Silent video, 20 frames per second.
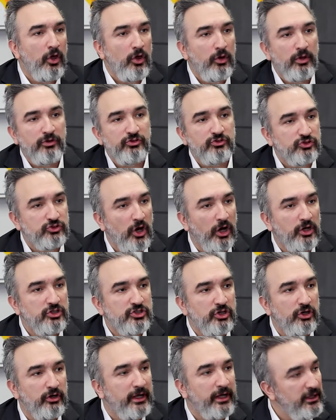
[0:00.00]

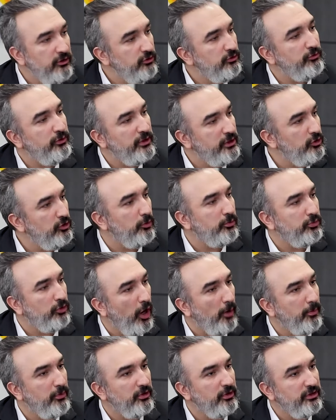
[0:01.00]
structure within your
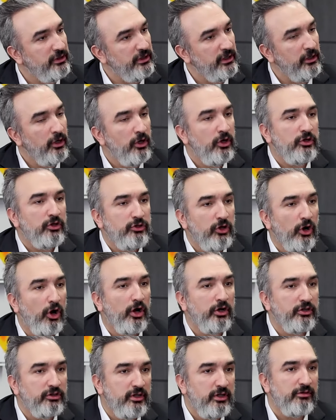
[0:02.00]
property, there
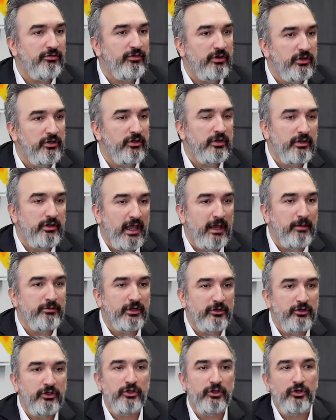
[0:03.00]
are different names
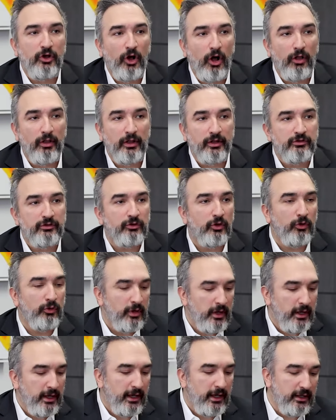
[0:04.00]
that you can call it. So
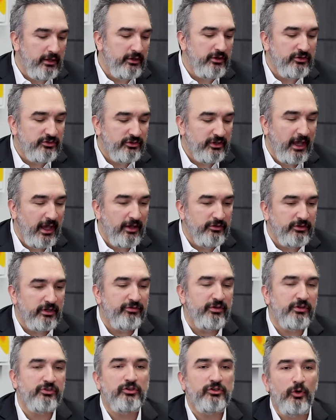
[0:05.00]
in this case,
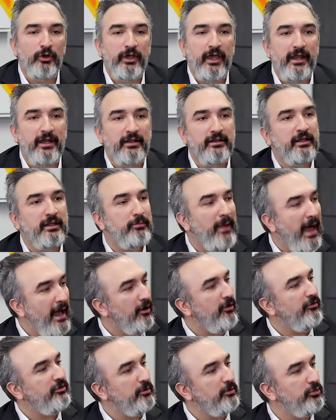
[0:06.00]
if it's located in the
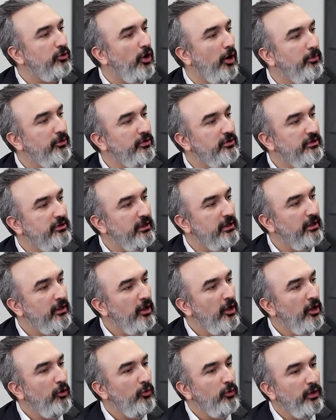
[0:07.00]
back of the property,
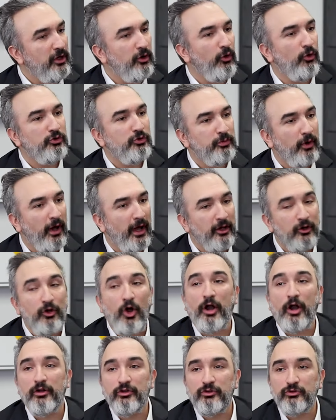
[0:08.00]
it goes by
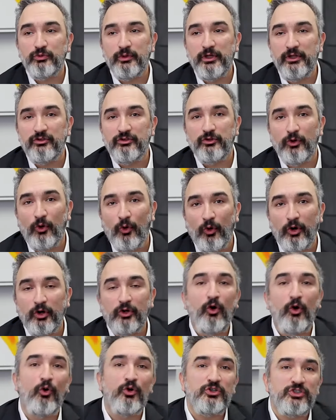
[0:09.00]
garden suites or
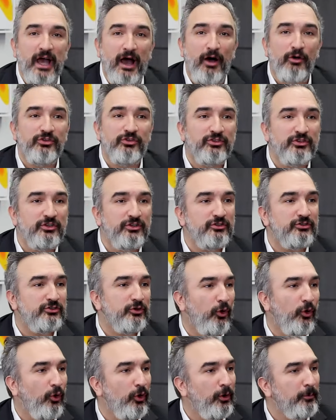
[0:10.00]
coach houses
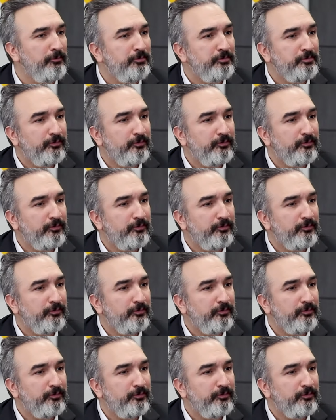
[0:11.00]
or